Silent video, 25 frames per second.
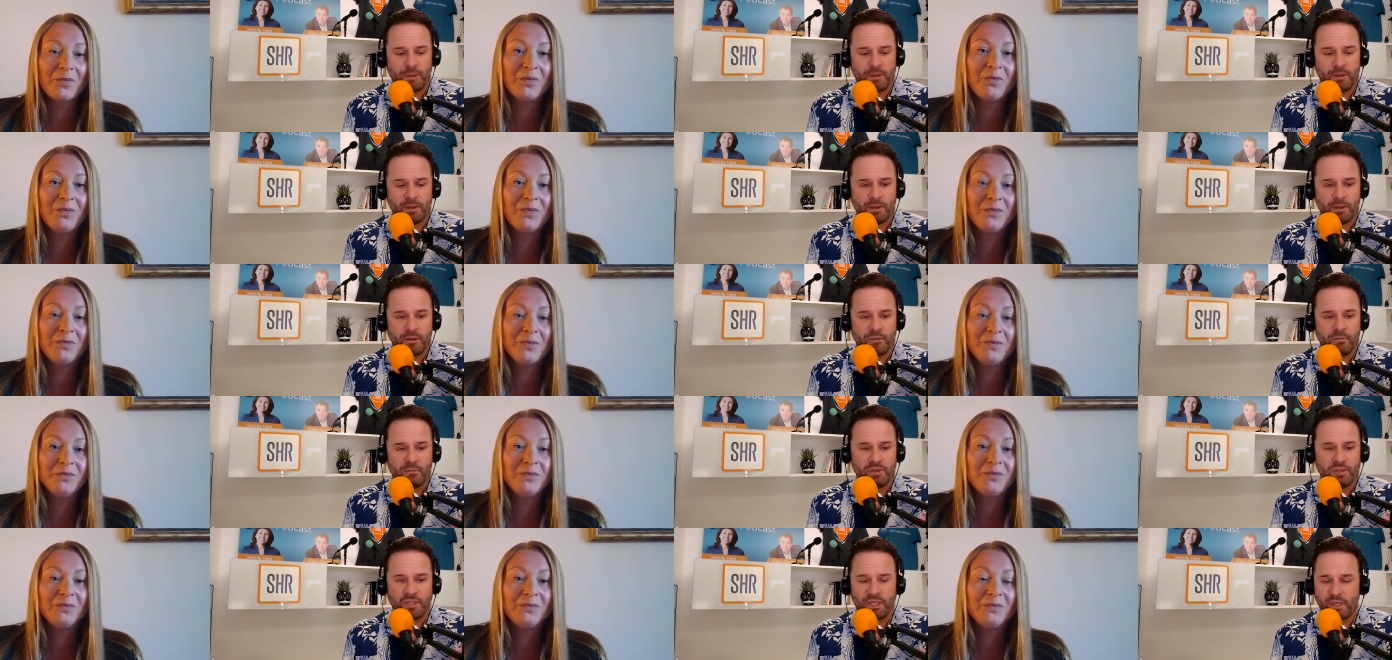
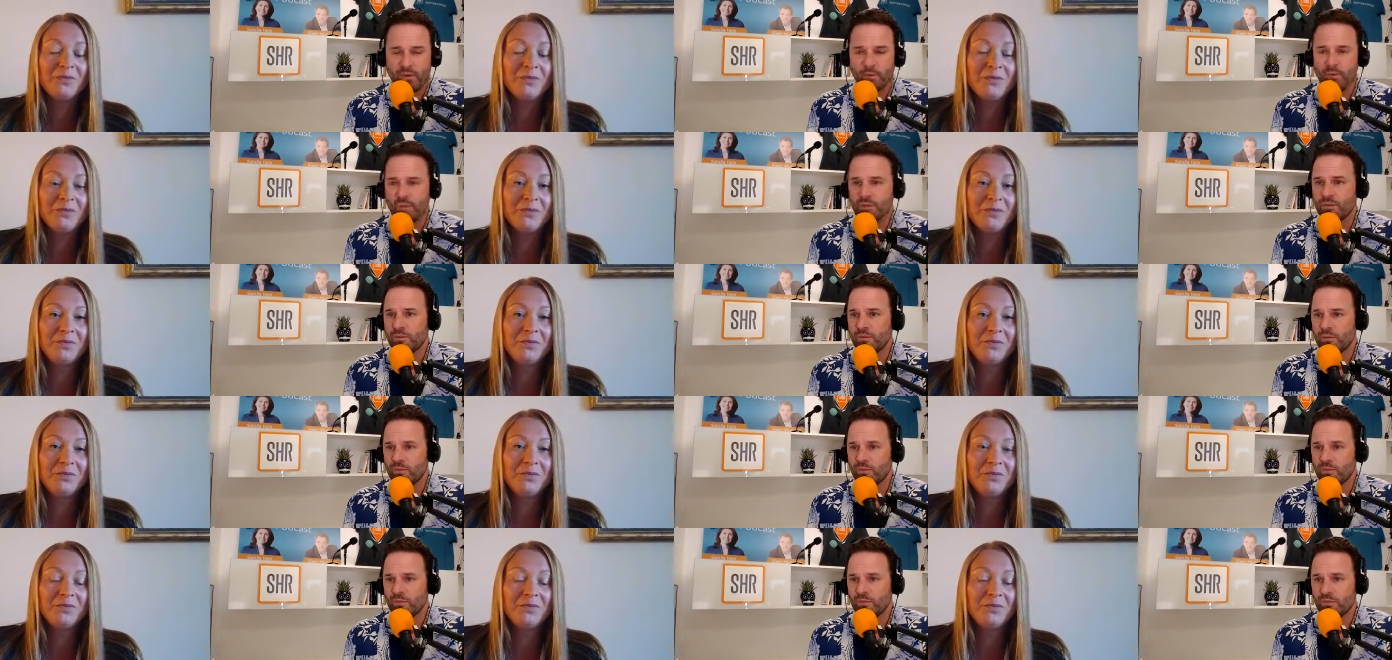Speaker 1: um, but they
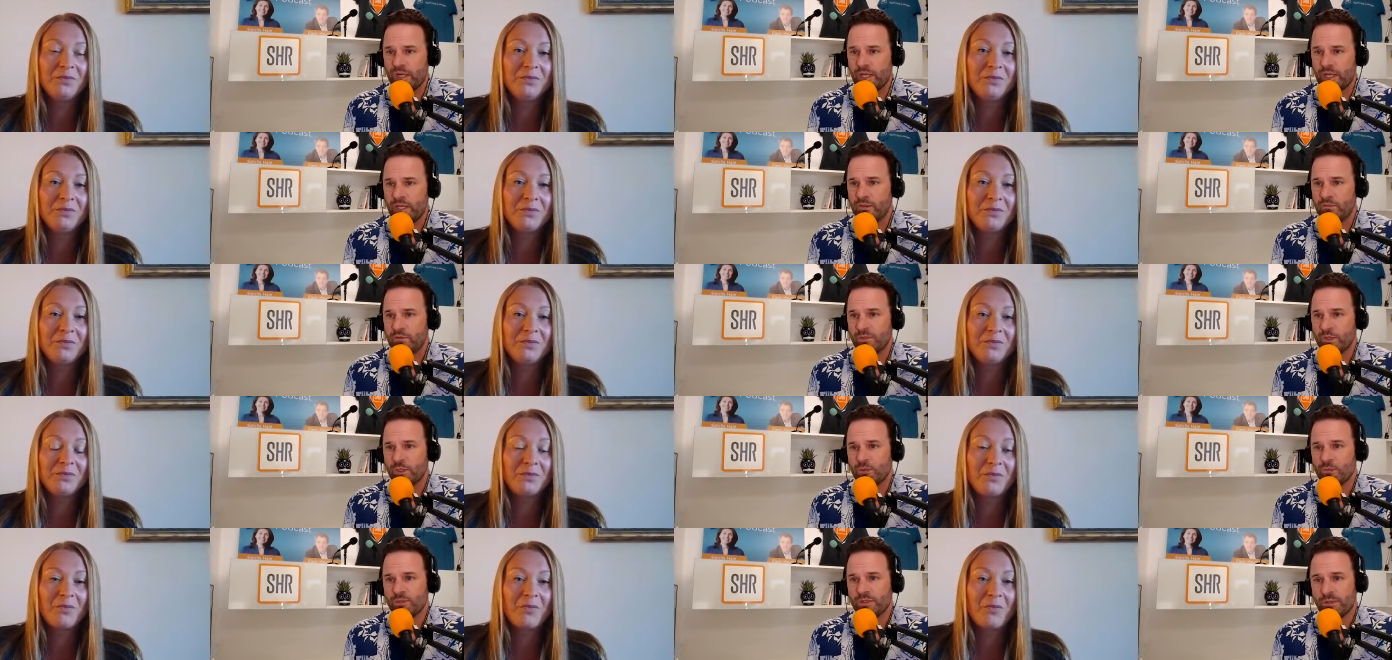were ready
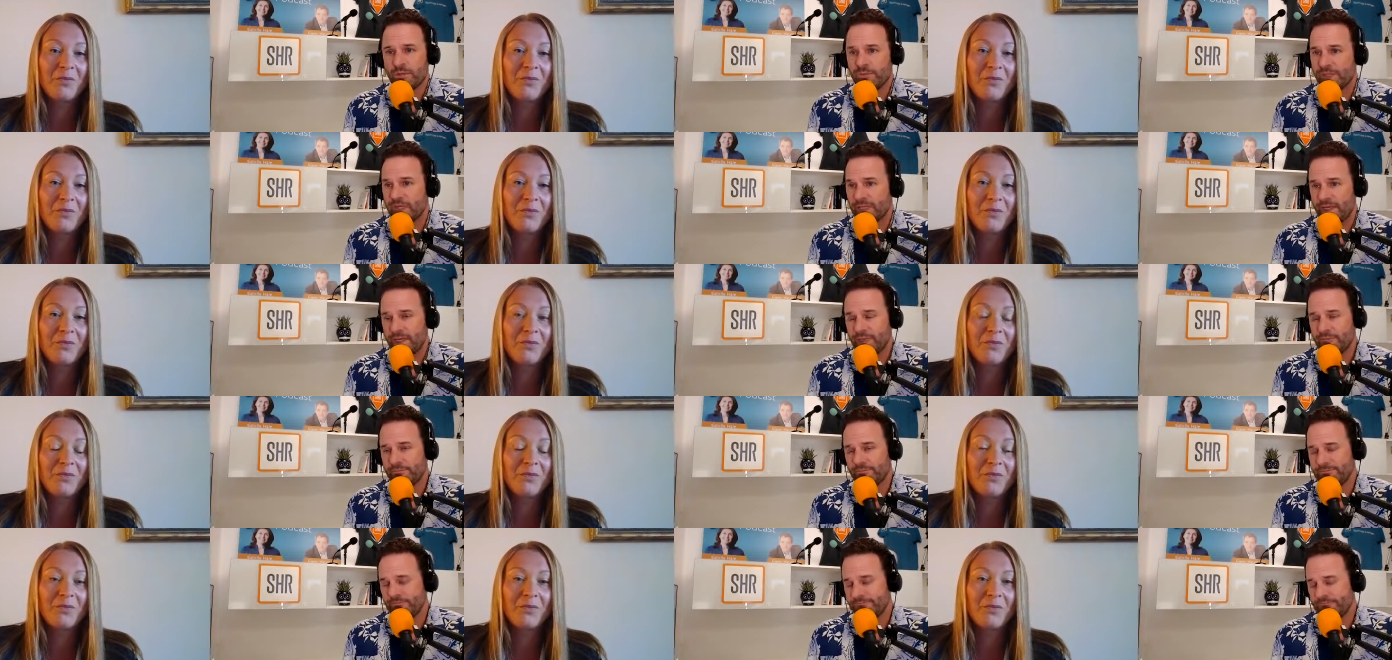to be open. I mean,
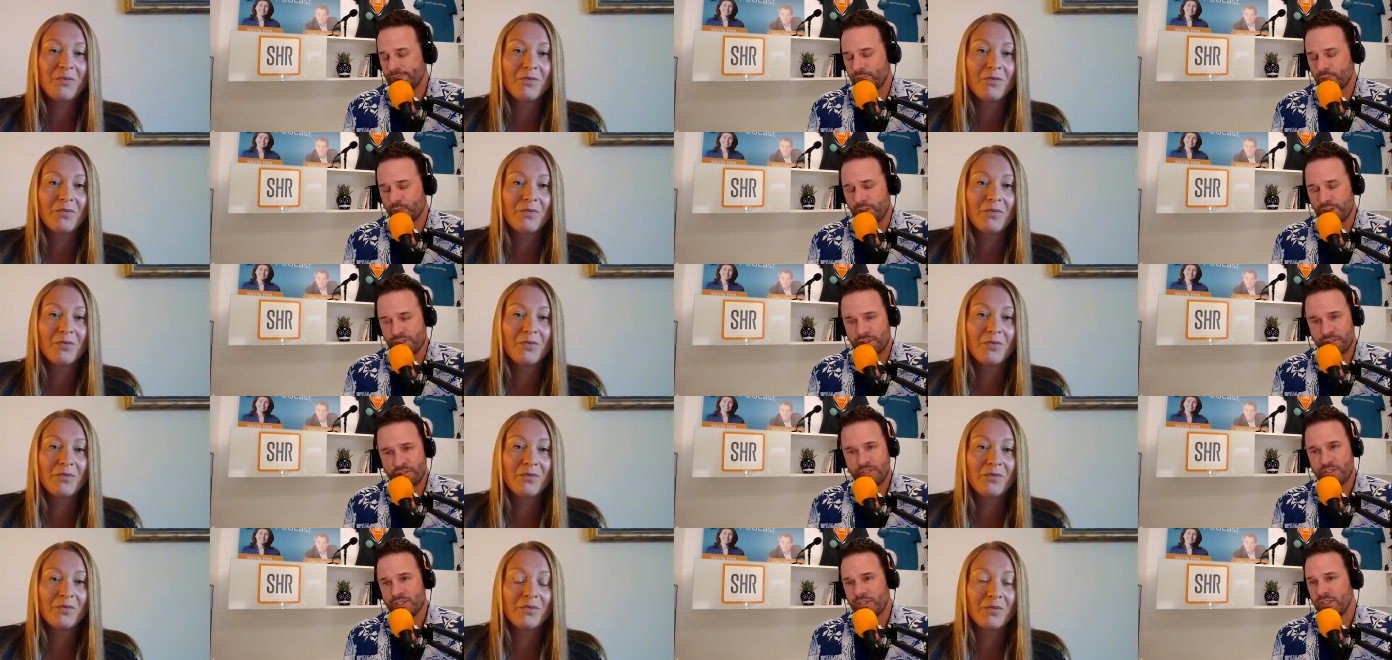I
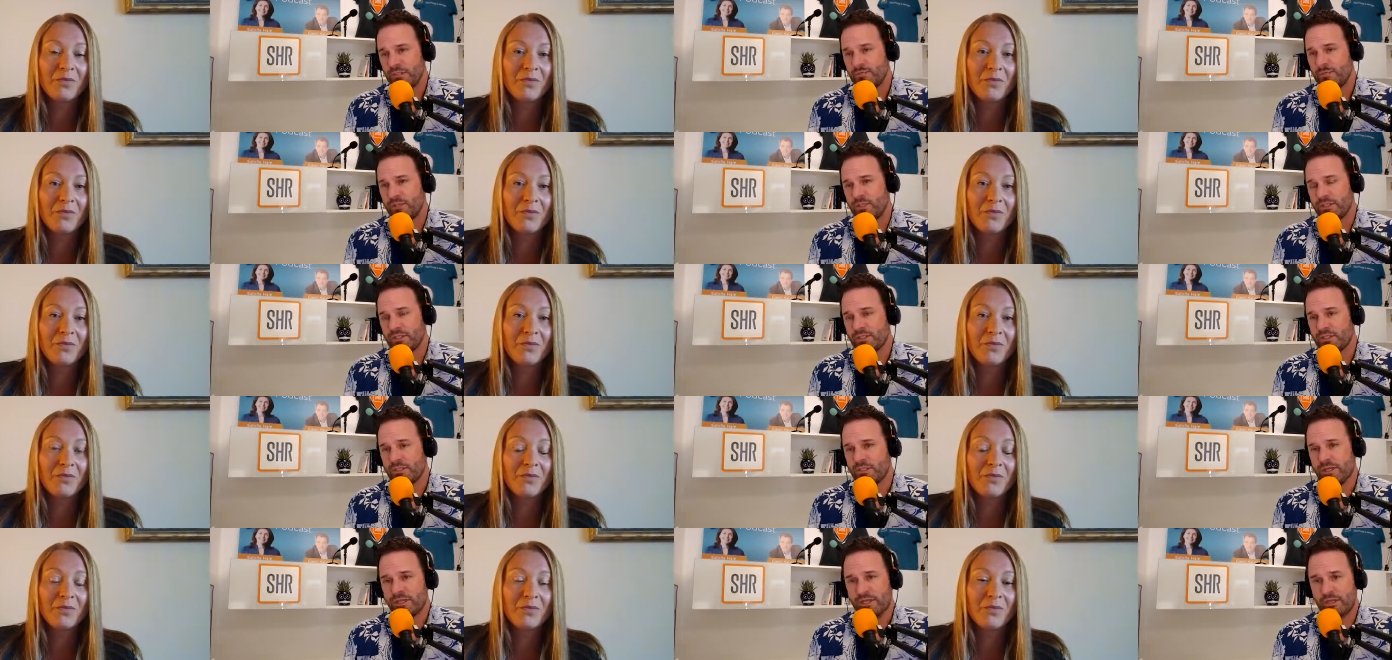went to the gym
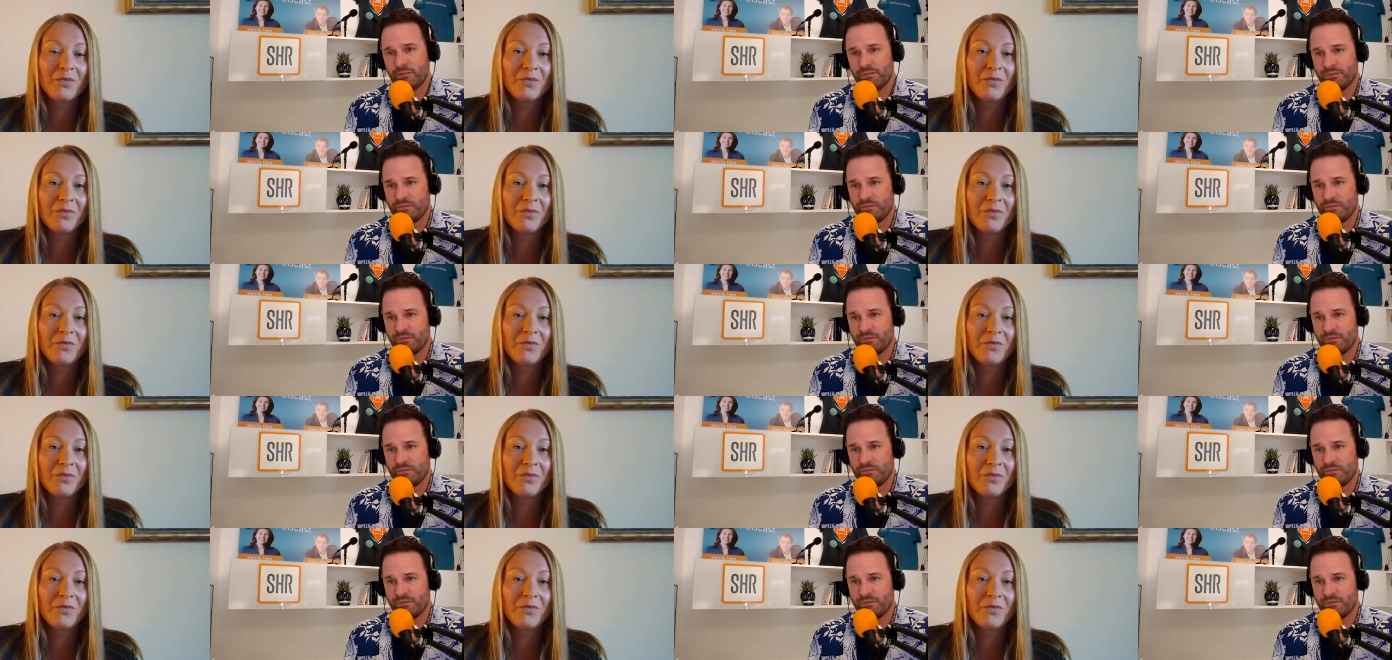yesterday.